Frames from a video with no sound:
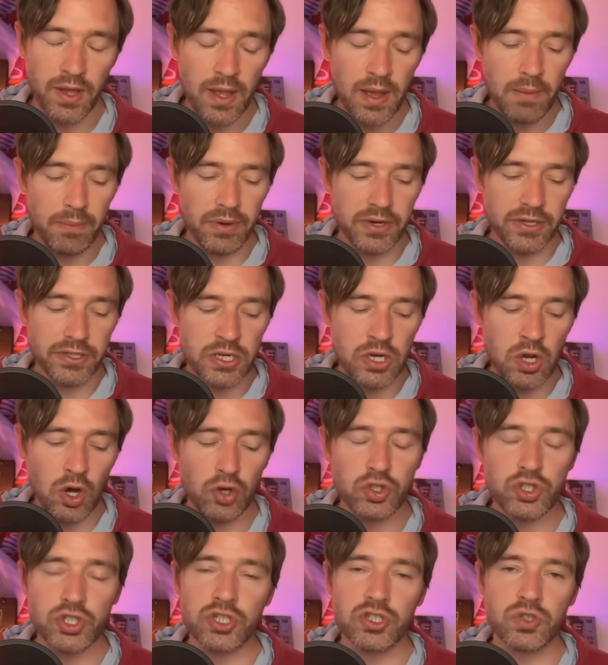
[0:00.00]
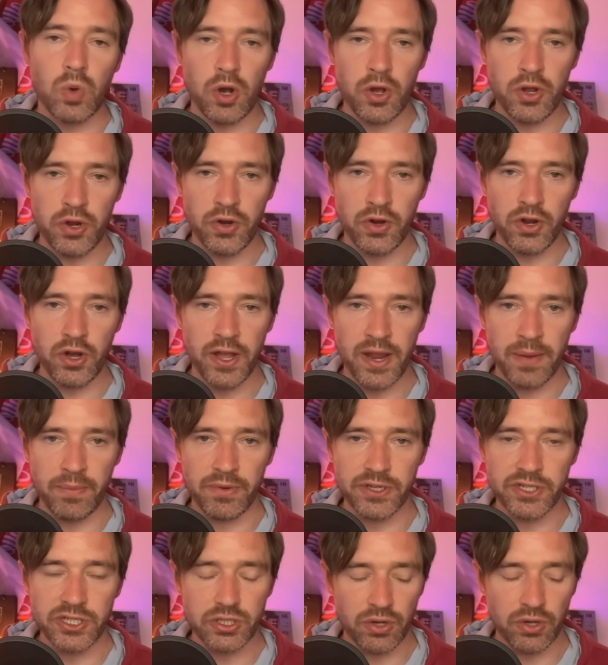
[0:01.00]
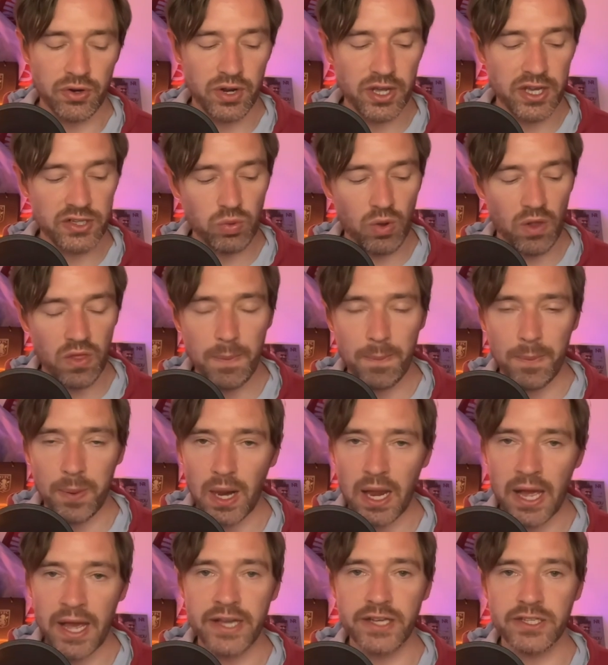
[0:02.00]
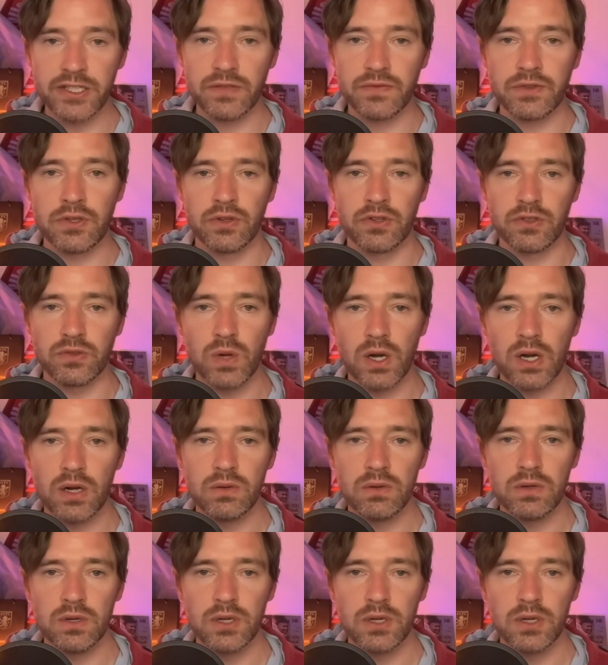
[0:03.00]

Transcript: But it's not just what Unai Emery's done. It's what the players have done as well.